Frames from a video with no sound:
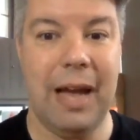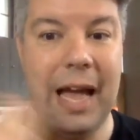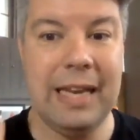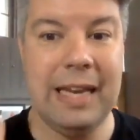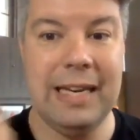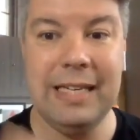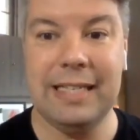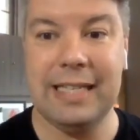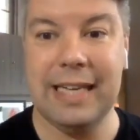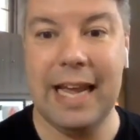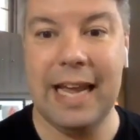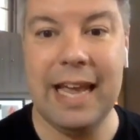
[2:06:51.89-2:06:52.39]
I
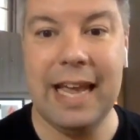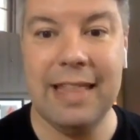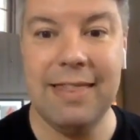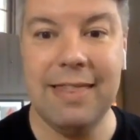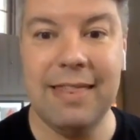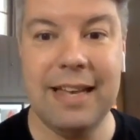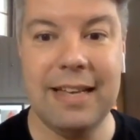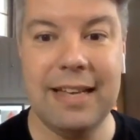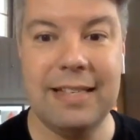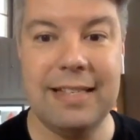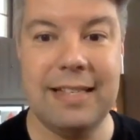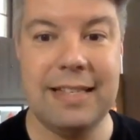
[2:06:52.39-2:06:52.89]
need to end
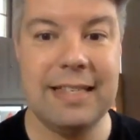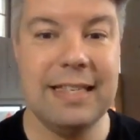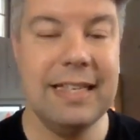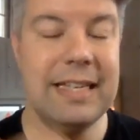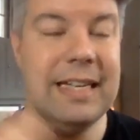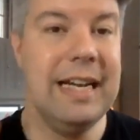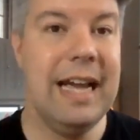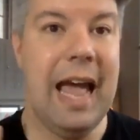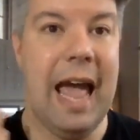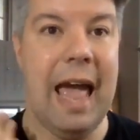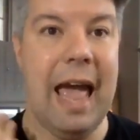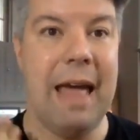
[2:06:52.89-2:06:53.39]
this
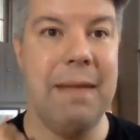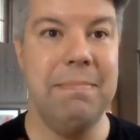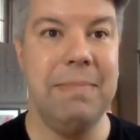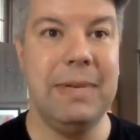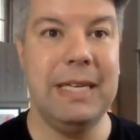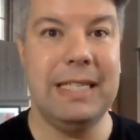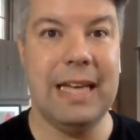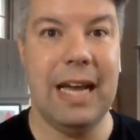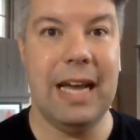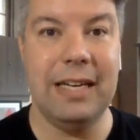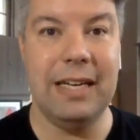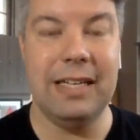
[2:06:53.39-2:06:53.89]
and be
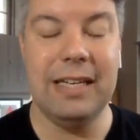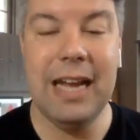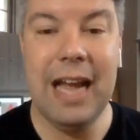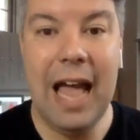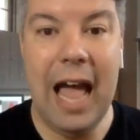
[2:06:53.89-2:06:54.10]
done.